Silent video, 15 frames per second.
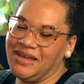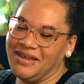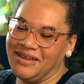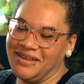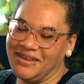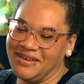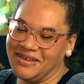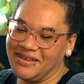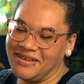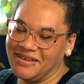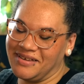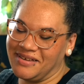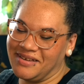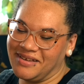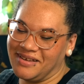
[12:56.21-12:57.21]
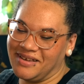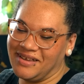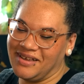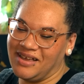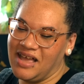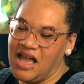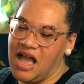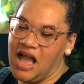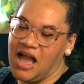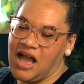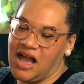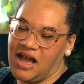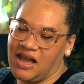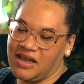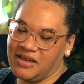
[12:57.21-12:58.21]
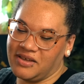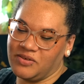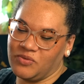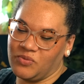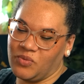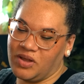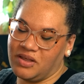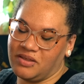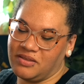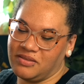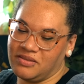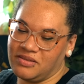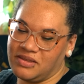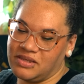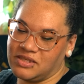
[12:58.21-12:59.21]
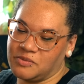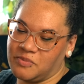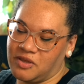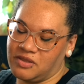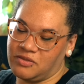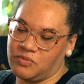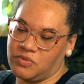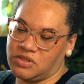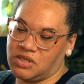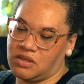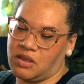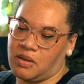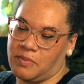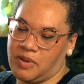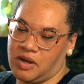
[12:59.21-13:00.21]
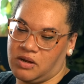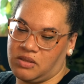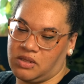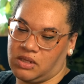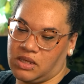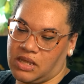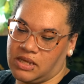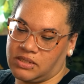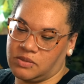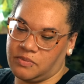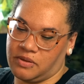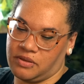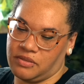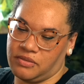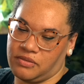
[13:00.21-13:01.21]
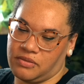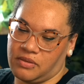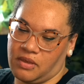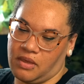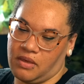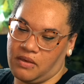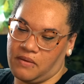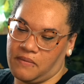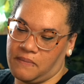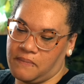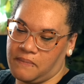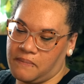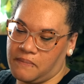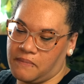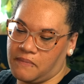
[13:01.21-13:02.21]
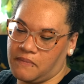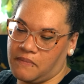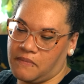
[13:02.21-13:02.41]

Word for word: week now, but... I Well, this month was a lot better than last month. Um,